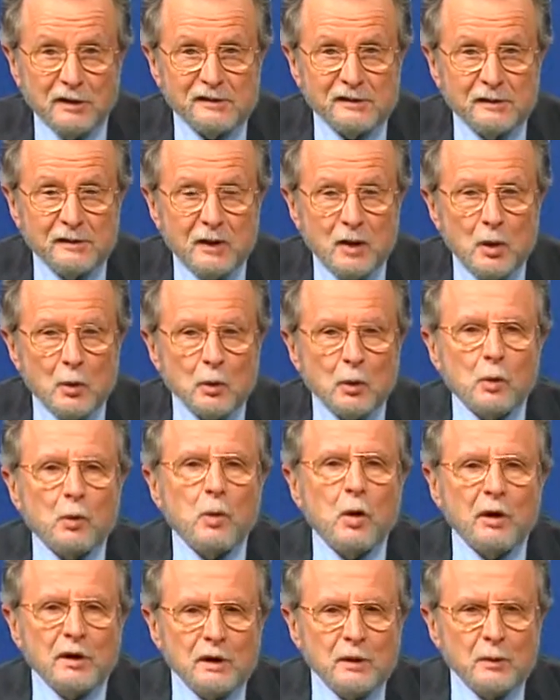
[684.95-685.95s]
and we're
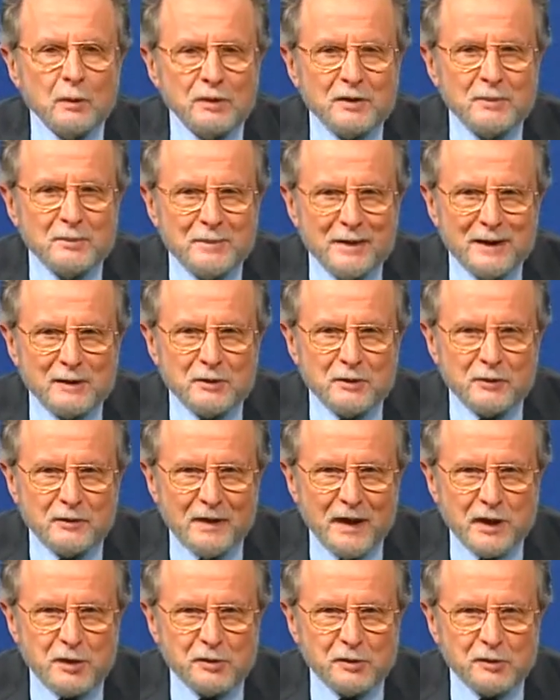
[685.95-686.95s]
working with the
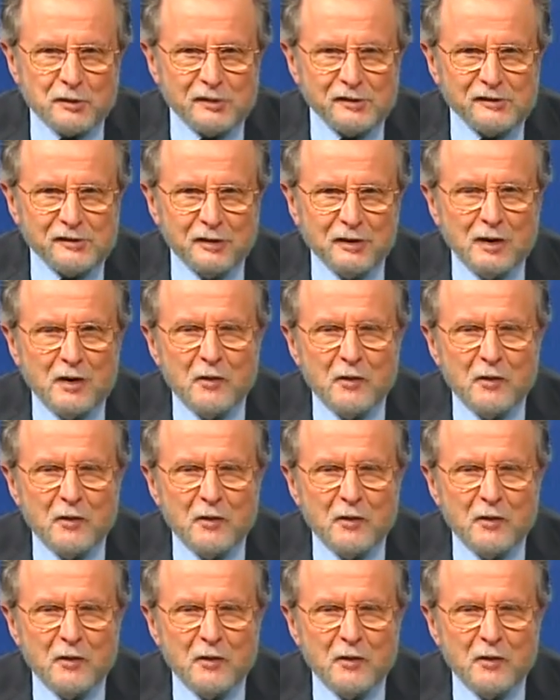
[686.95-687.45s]
manufacturers to